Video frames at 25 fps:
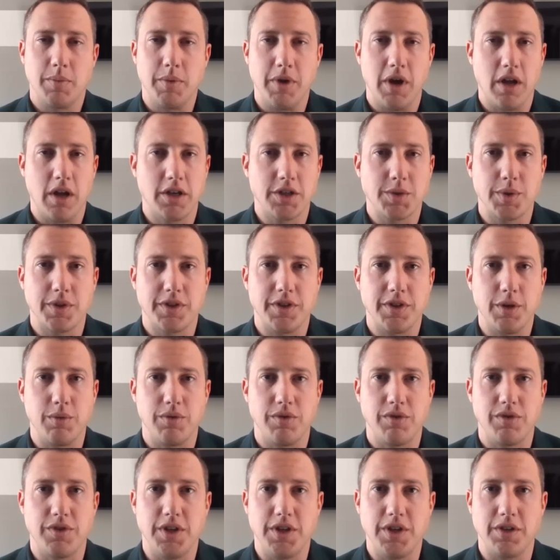To be honest with
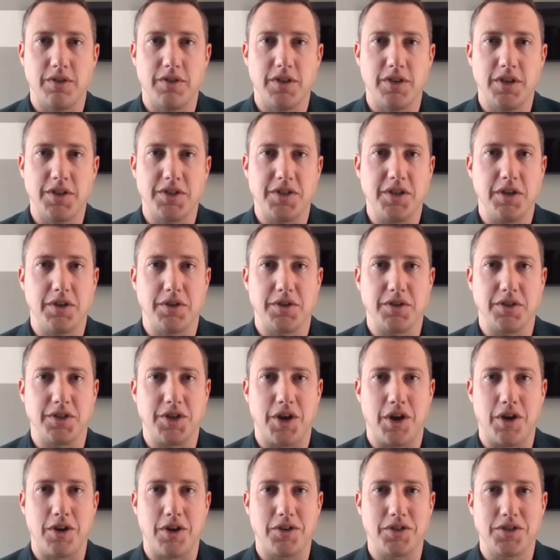you, th this deal
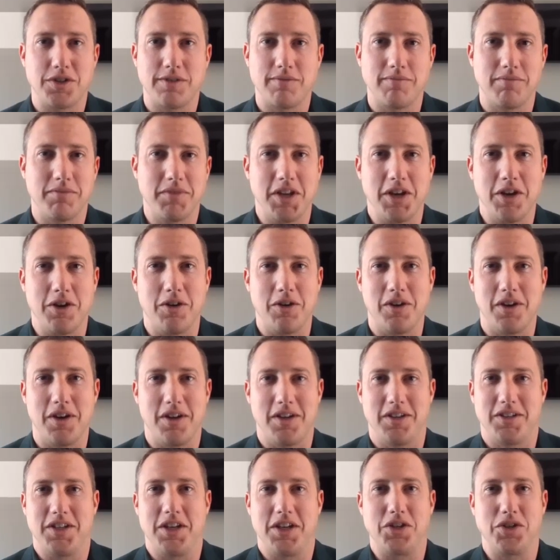starts, you know,
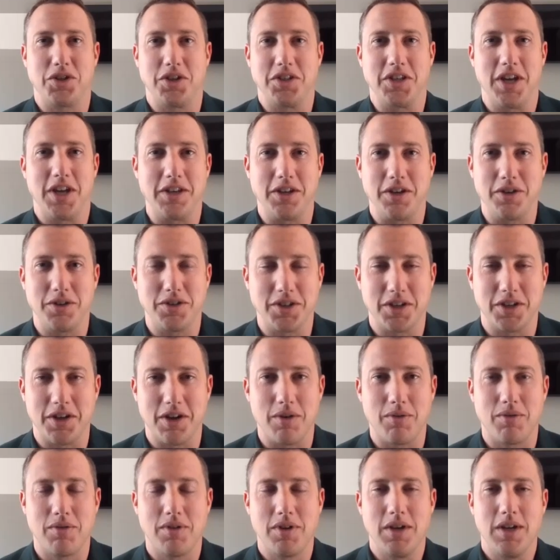essentially ten years
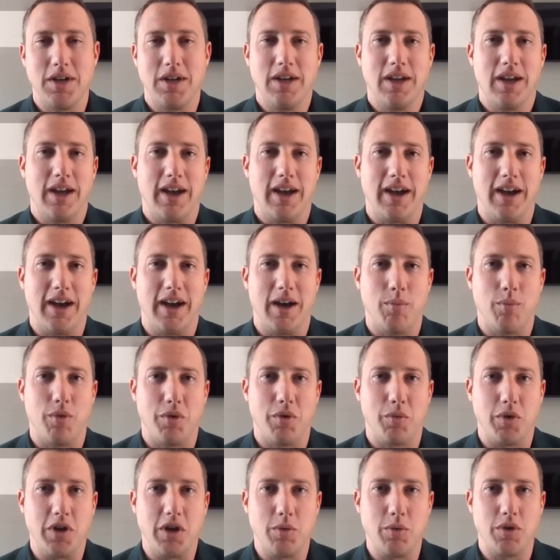ago. Wow. Uh,
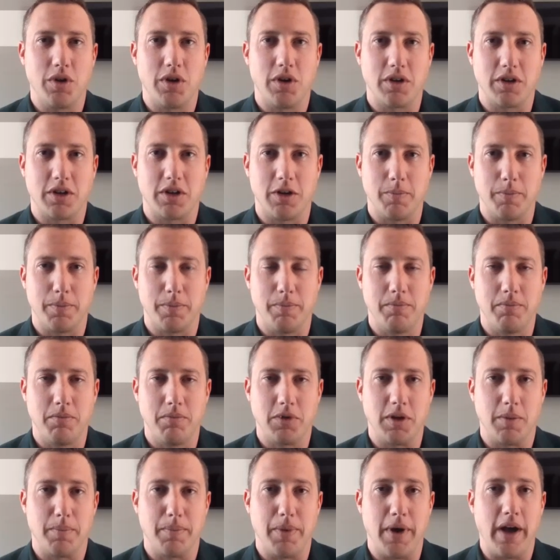when we were com
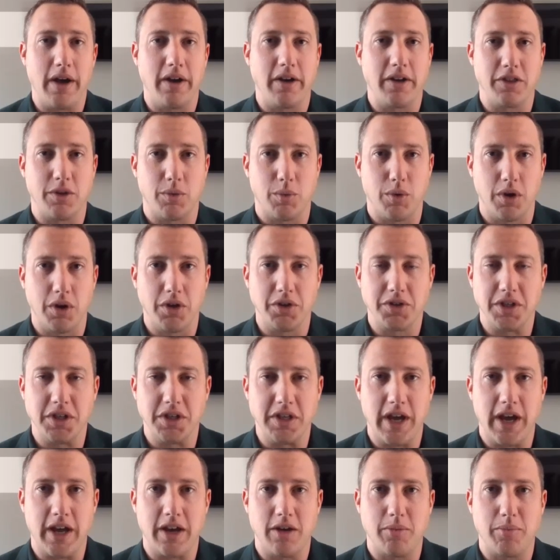compiling the royalty
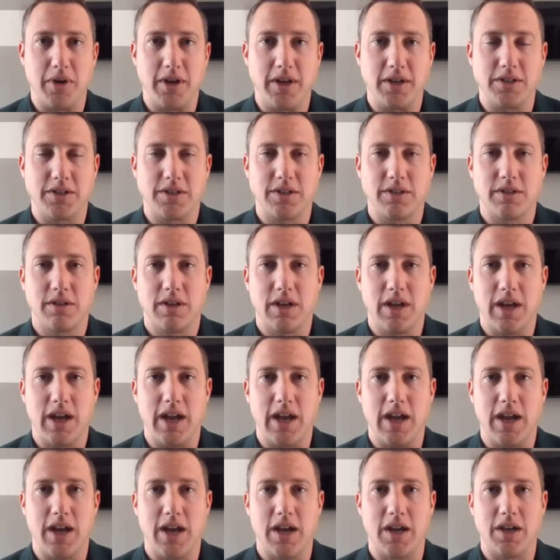database
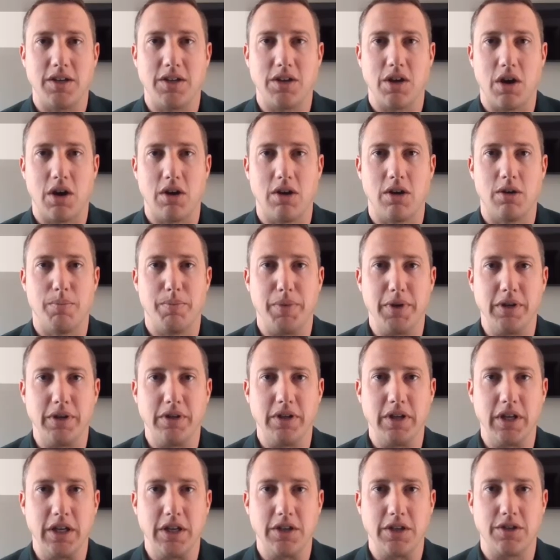and our
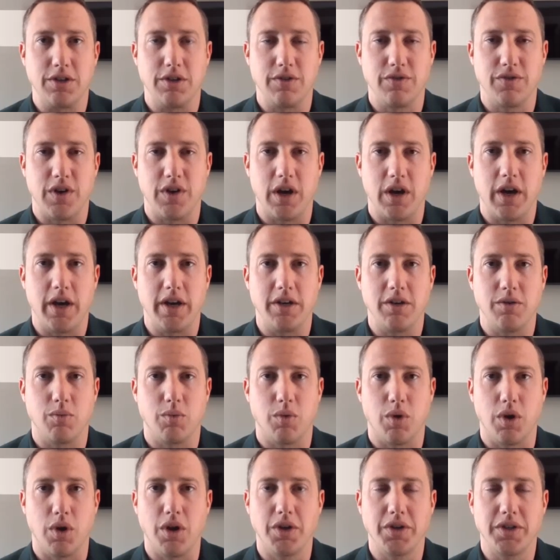ability to find
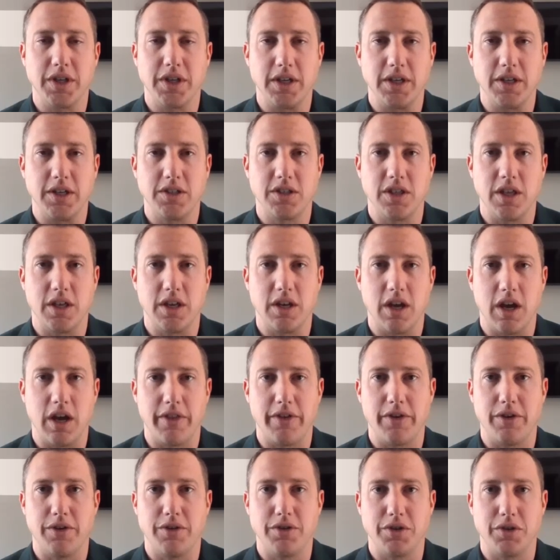royalties that
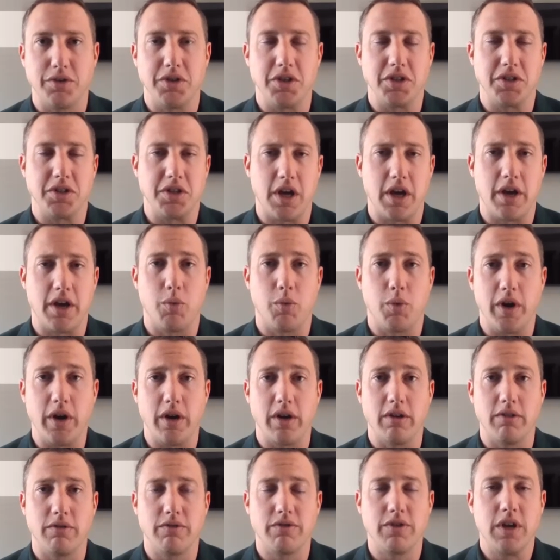others are just not
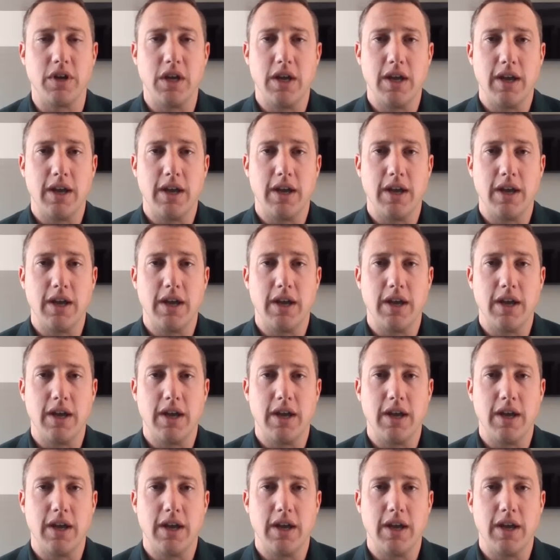aware of.